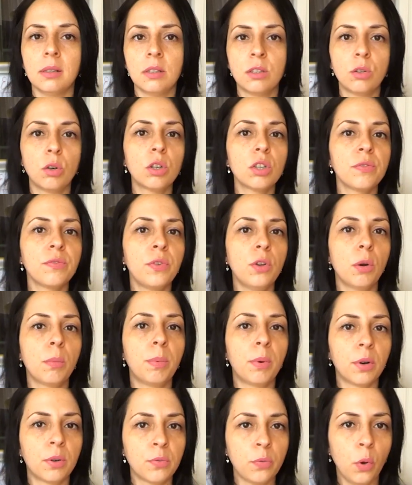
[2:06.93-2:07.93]
sort of
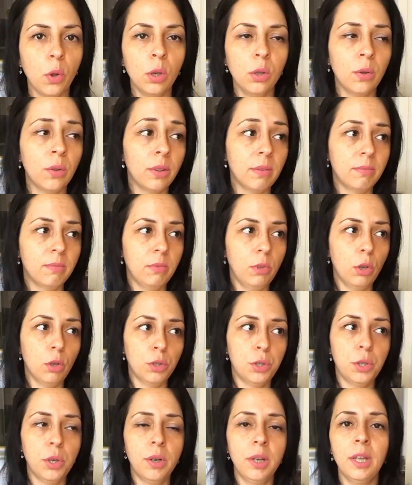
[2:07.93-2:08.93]
your portfolio,
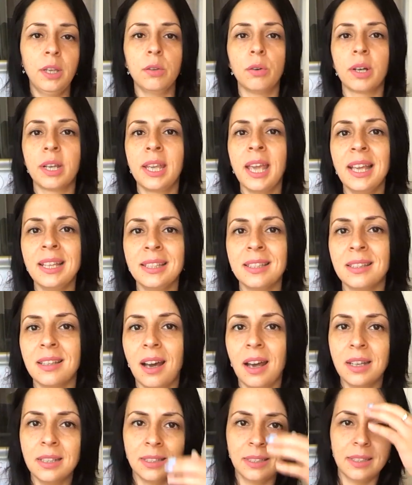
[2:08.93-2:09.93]
you're sharing your case
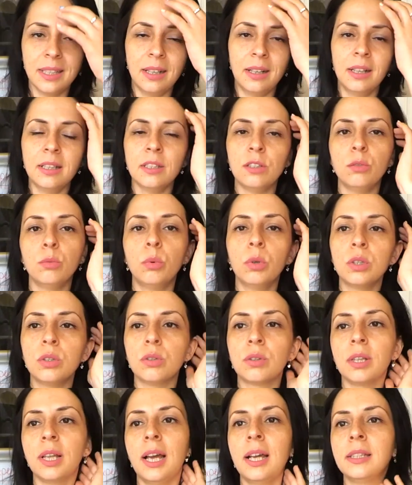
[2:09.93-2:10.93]
studies there and you
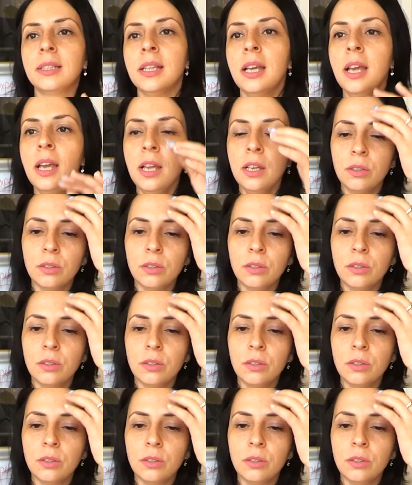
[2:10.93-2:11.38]
want your clients